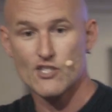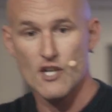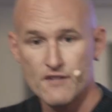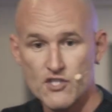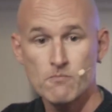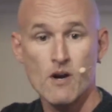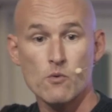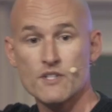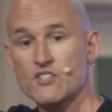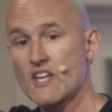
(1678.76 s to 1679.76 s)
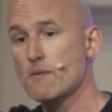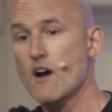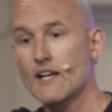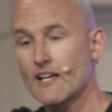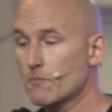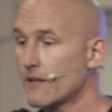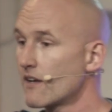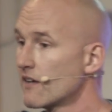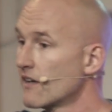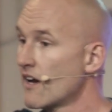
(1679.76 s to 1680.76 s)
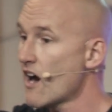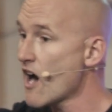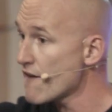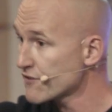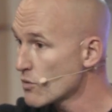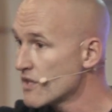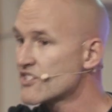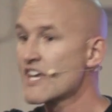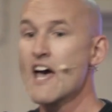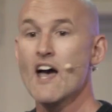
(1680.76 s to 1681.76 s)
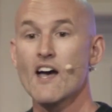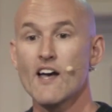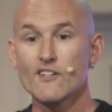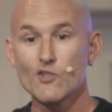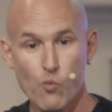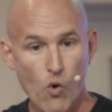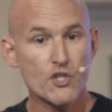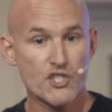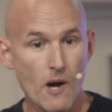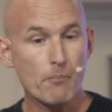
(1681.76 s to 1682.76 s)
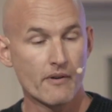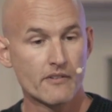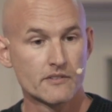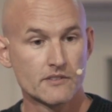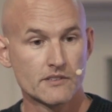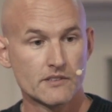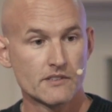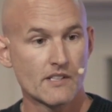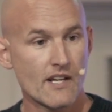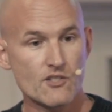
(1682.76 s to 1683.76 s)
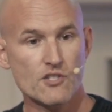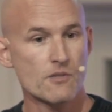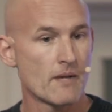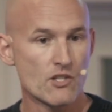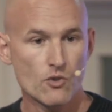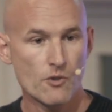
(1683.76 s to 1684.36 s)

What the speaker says: service, you might want to stay behind a little bit afterwards to wash up and just to make sure